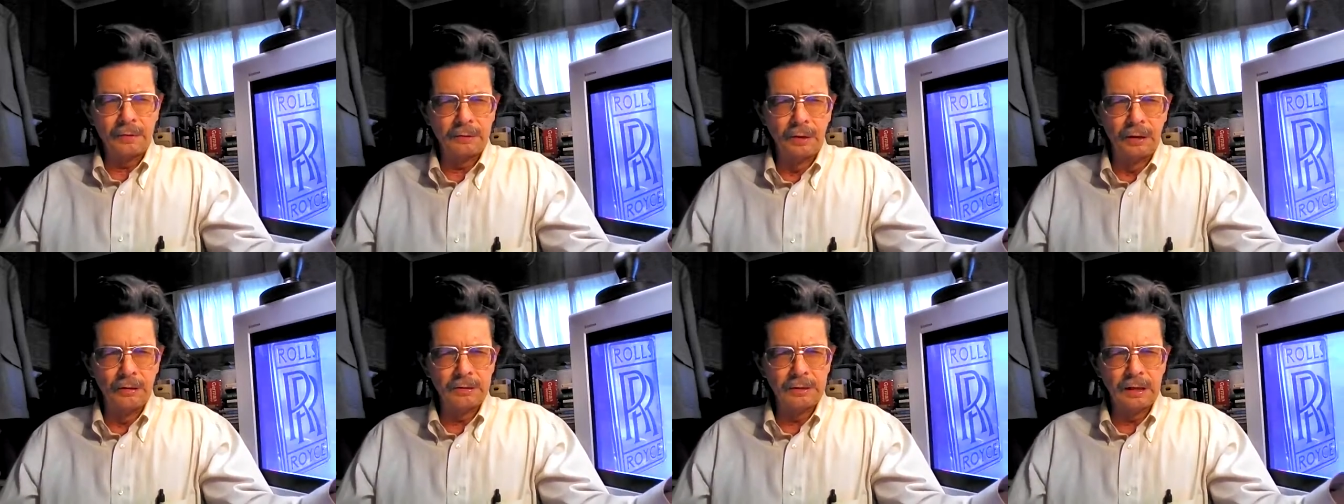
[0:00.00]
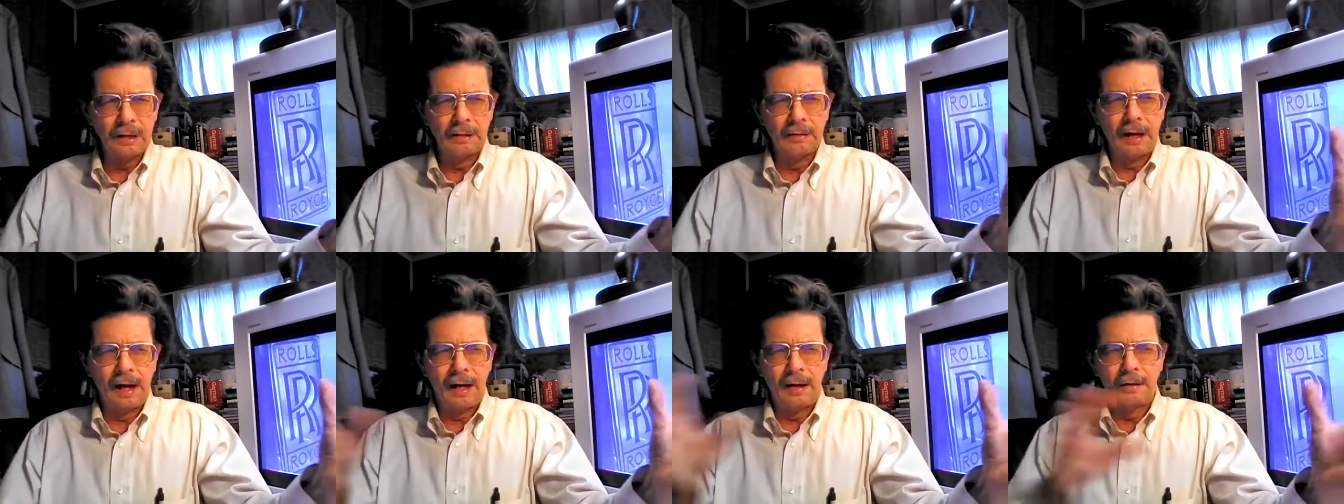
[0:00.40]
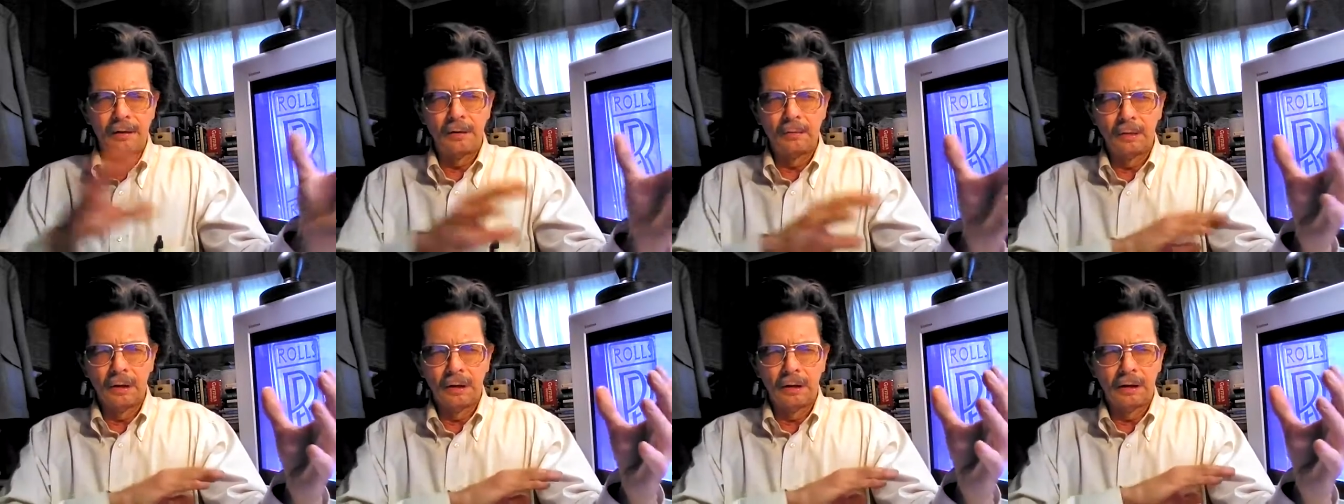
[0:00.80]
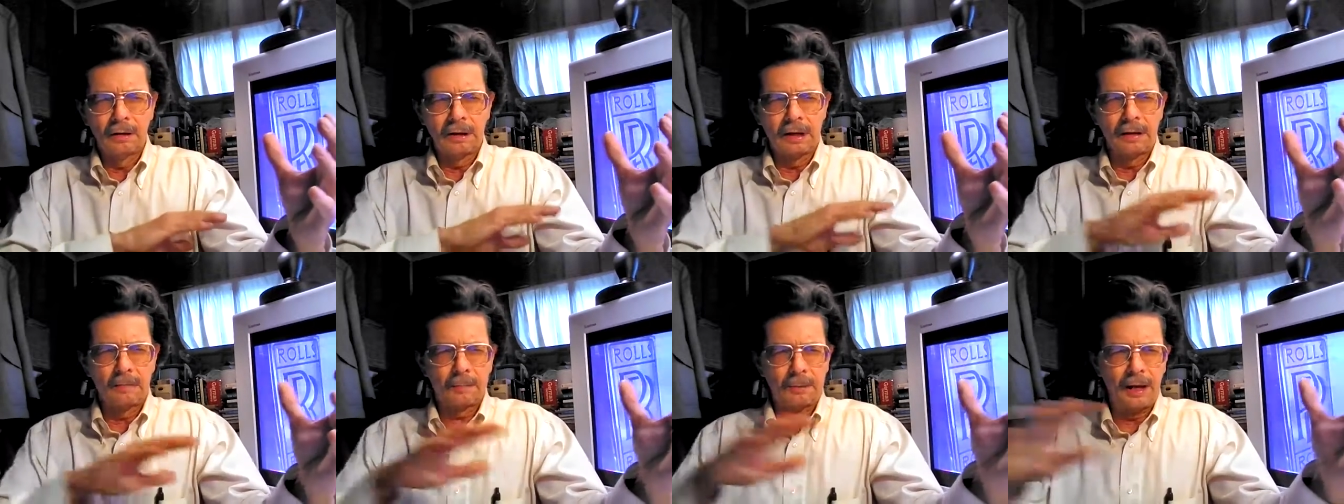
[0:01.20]
cruising around the world
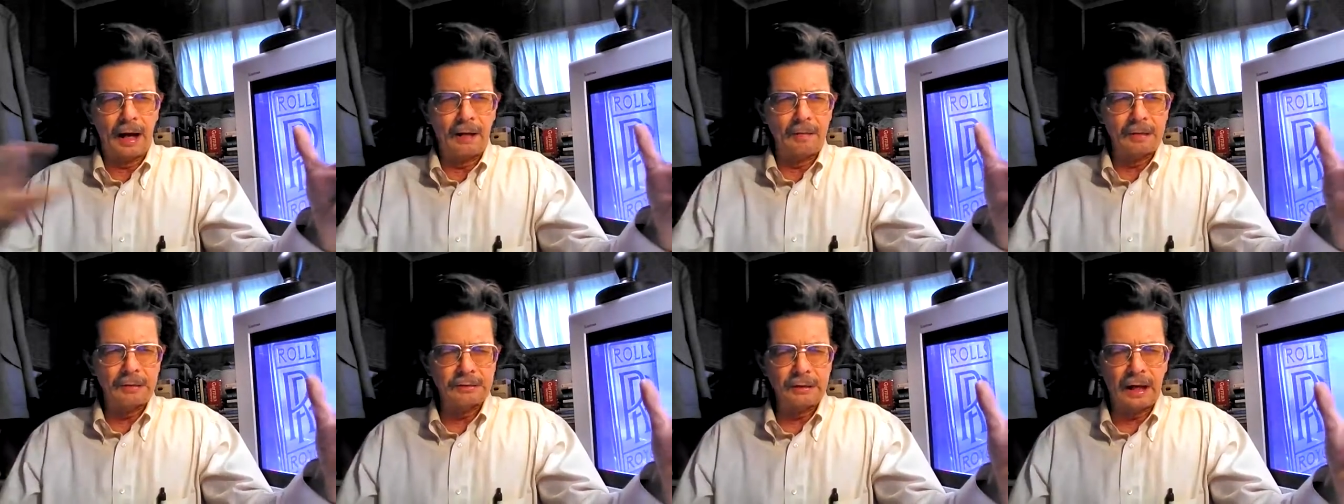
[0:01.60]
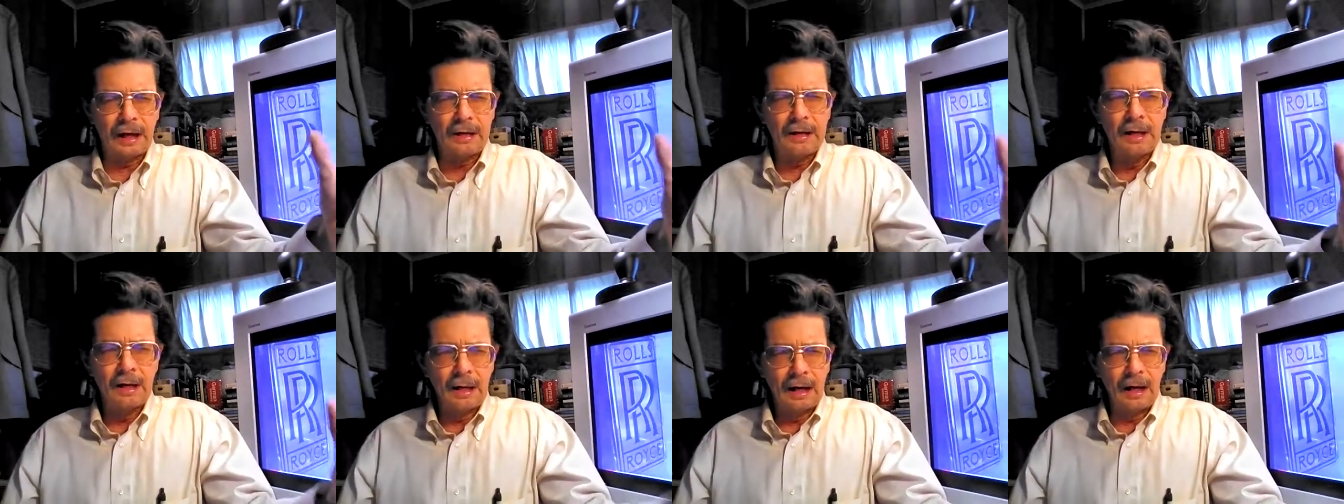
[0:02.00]
in a private jet.